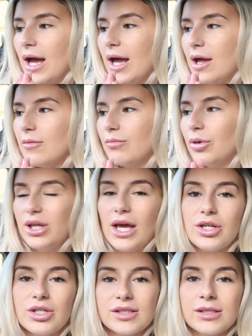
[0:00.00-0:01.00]
But
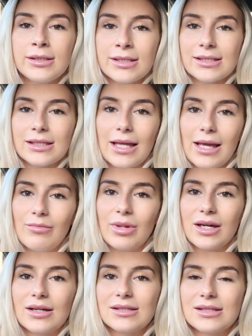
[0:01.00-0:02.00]
yeah, just to disclaim,
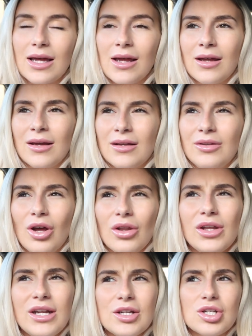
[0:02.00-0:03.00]
because
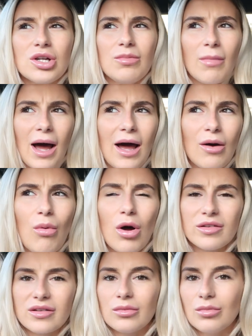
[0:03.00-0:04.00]
not that it should matter
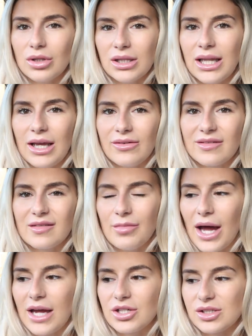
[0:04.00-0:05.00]
what someone lifts,
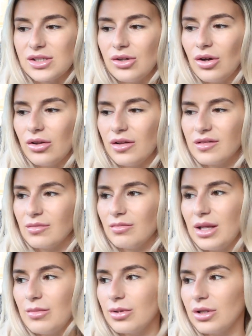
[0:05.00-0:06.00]
but I just know that
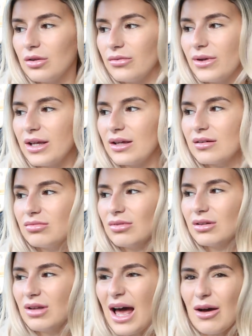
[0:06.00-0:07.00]
some people will think,
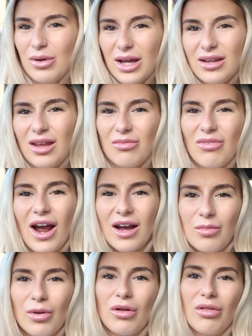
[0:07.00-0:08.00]
well, how can you
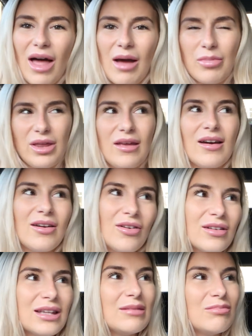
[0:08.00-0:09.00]
back pull that, but you
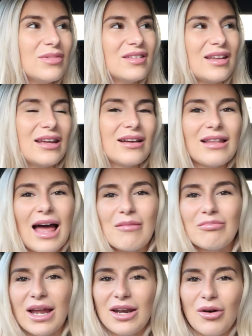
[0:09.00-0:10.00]
can only single
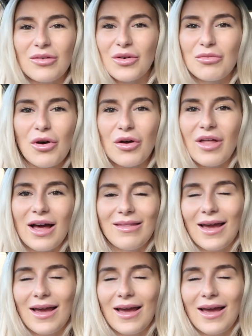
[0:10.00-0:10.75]
arm bent over row that.